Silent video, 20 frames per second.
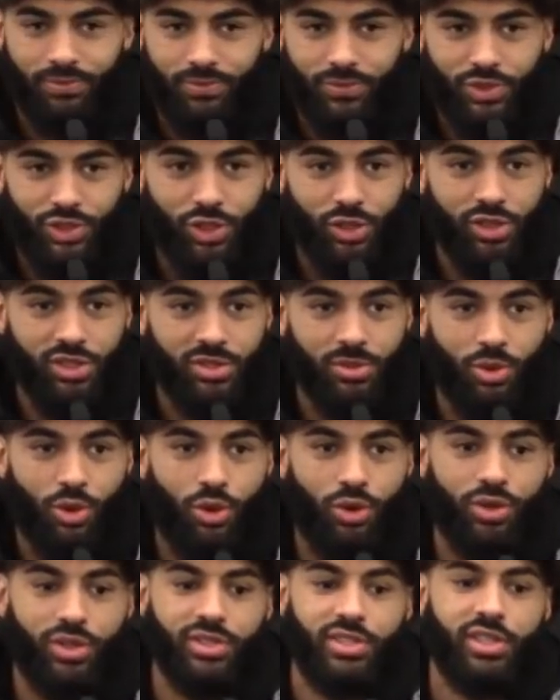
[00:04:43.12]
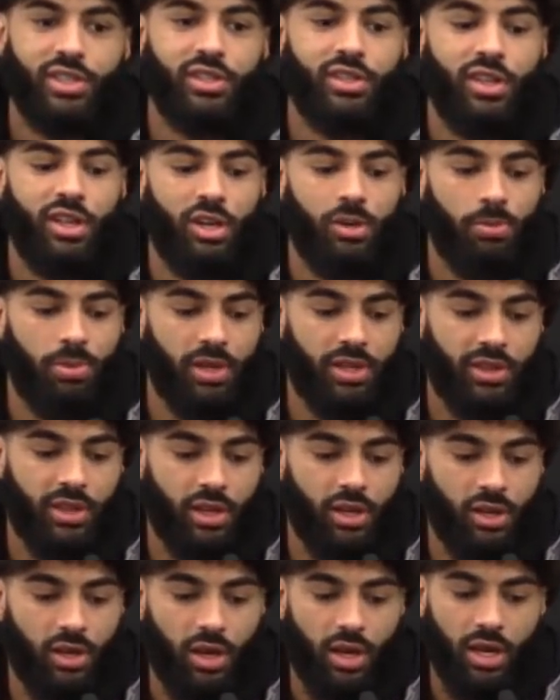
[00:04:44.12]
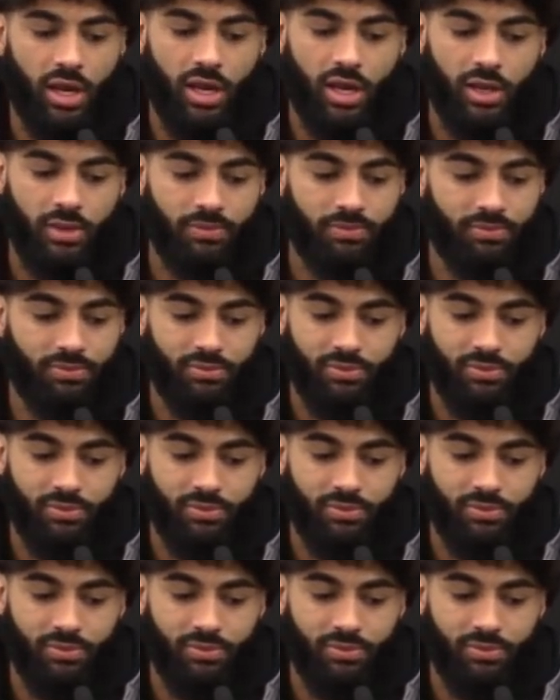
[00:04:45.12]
Show you some quarters here and there. But they're,